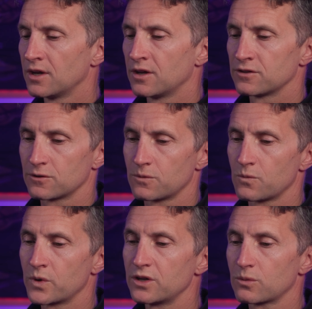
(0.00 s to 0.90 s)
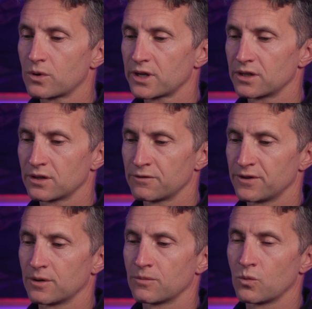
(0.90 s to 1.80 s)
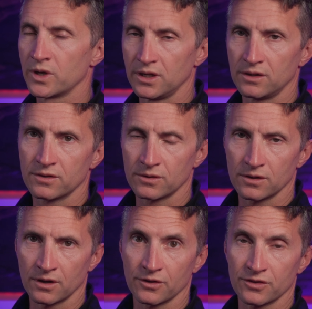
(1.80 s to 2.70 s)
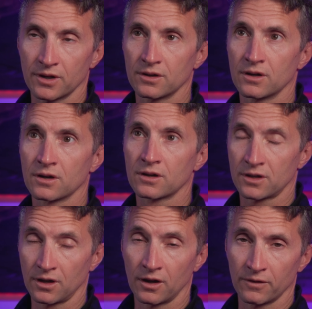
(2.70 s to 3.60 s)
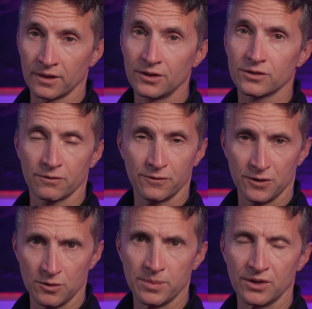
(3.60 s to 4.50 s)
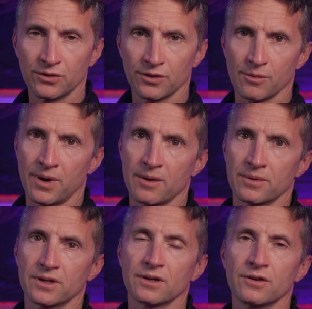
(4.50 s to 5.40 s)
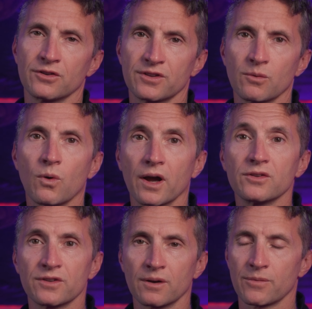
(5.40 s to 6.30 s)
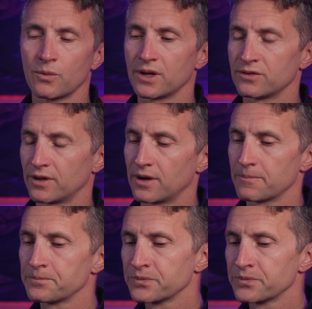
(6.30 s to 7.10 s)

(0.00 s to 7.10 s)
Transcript: So when you're working on a film, we need to understand at least a few pieces of the pipeline to understand why it's set up the way it's set up.